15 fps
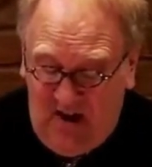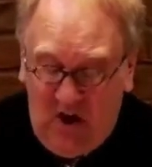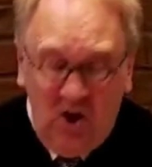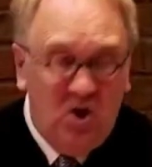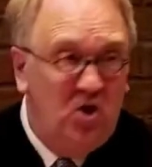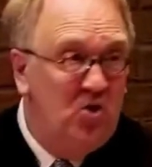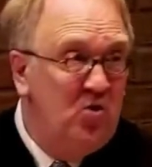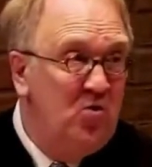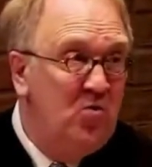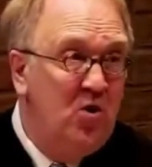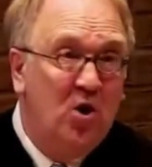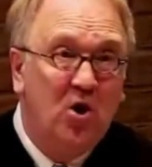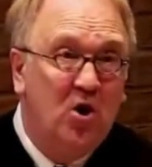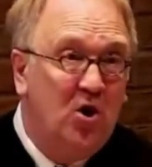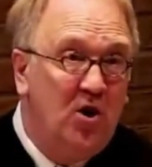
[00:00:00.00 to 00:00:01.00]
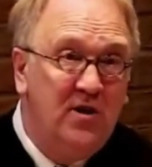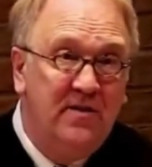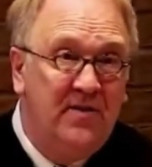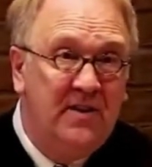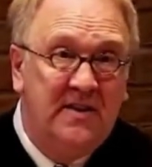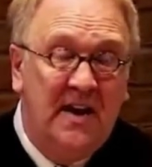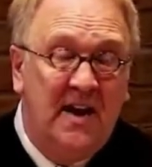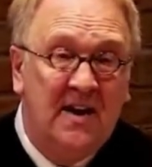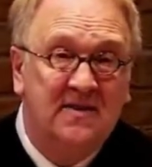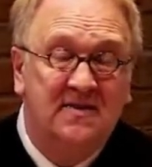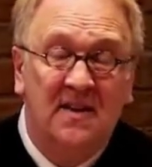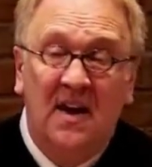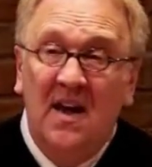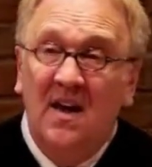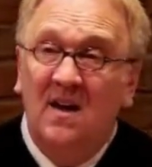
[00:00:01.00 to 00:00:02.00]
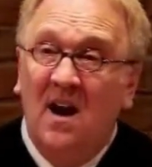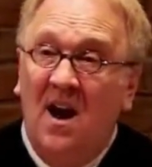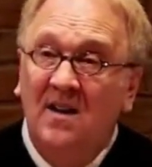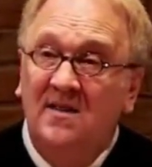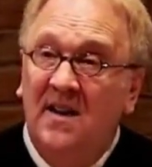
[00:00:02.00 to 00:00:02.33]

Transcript: You heard in the text, God